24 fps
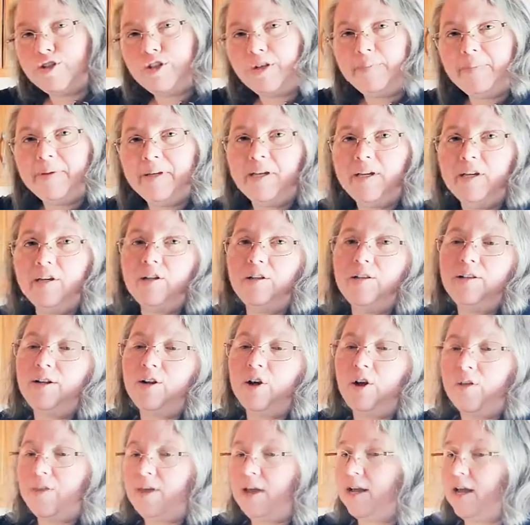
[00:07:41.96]
bill and
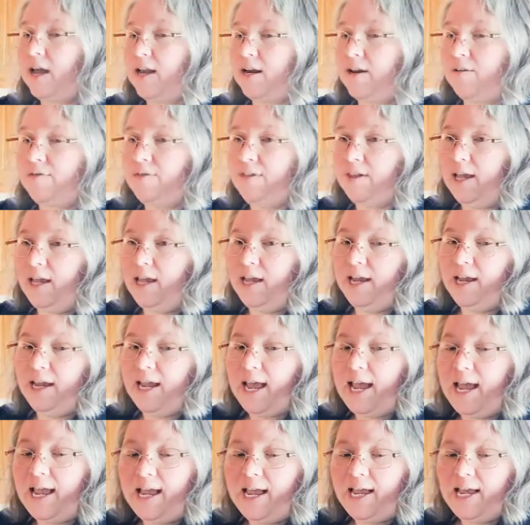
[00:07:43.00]
all that kind of thing.
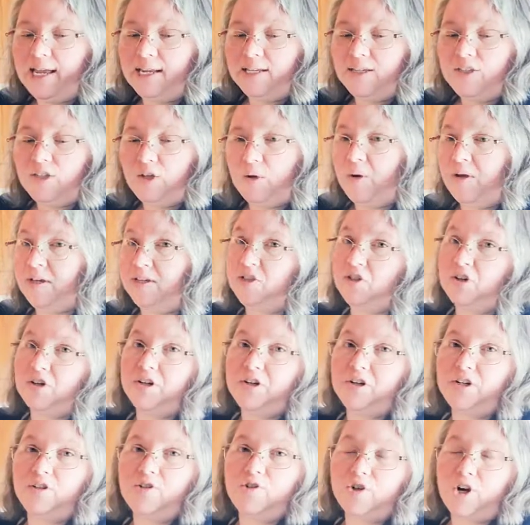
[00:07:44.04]
And so I
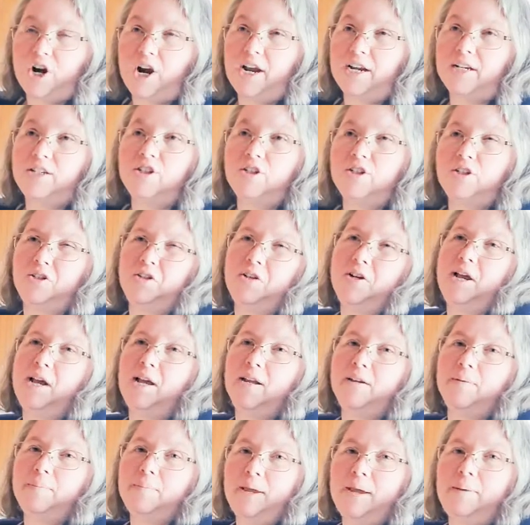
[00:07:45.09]
started trying to learn how
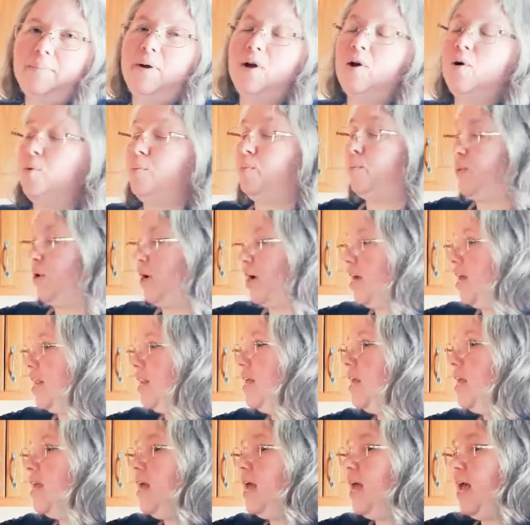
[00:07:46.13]
to make my own bread.
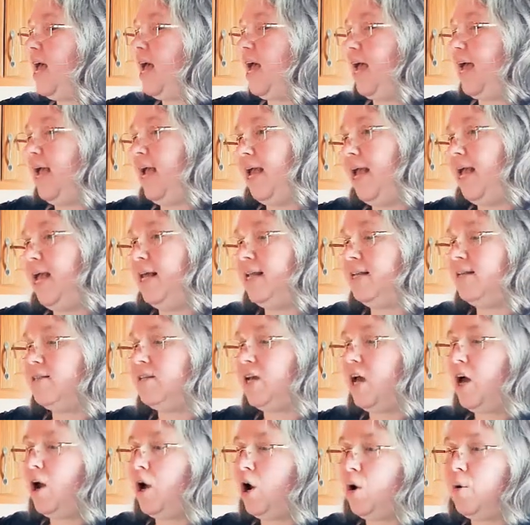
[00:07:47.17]
And
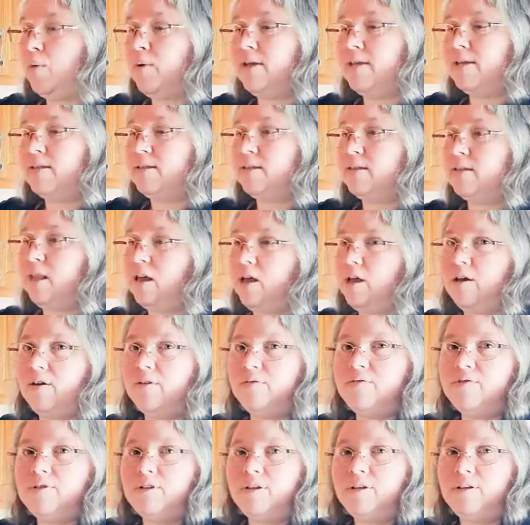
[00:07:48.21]
I always
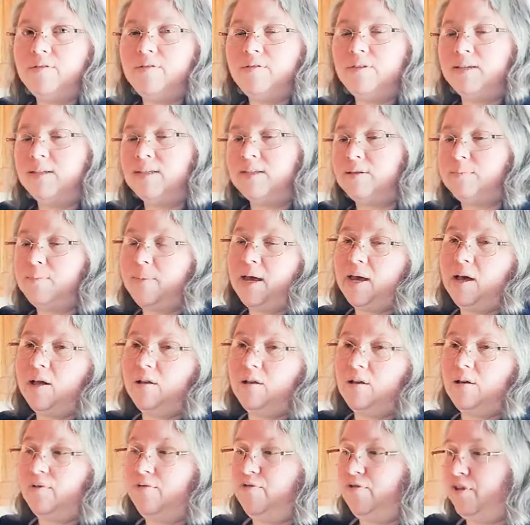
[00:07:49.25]
loved the
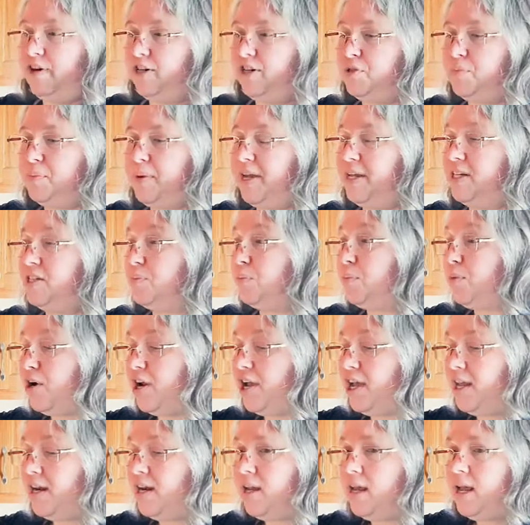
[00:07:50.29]
smell of fresh baked
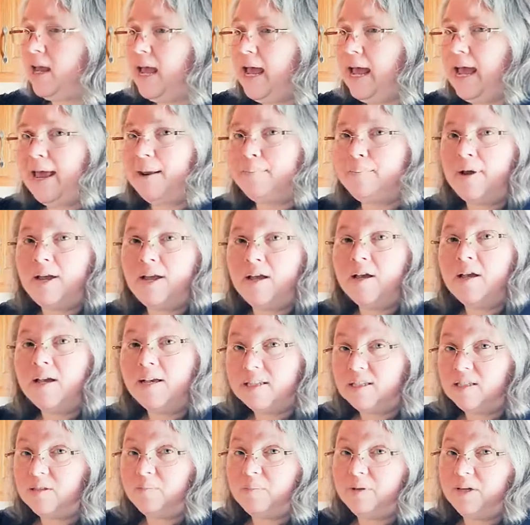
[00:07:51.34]
bread. And my
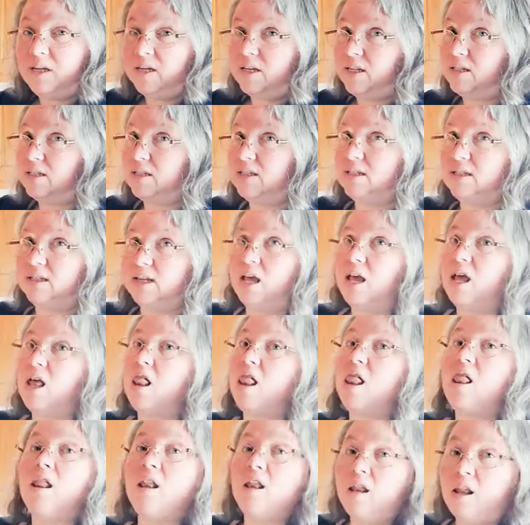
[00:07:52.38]
husband
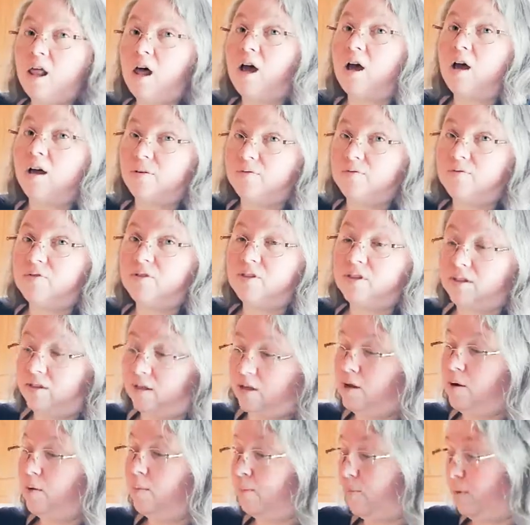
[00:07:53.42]
loves
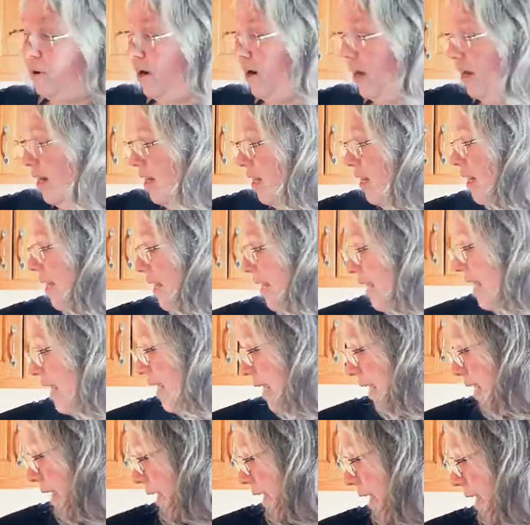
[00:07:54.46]
bread. Like
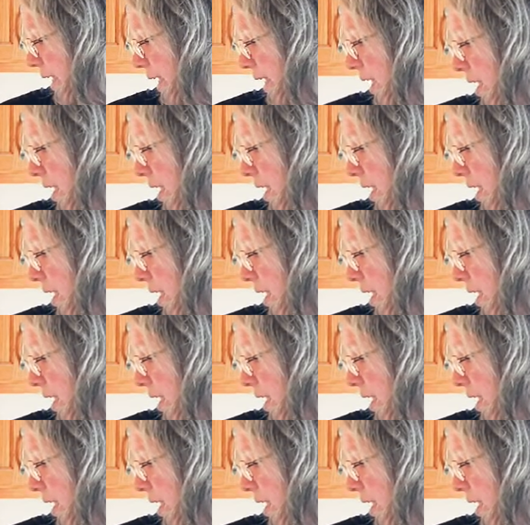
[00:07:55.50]
he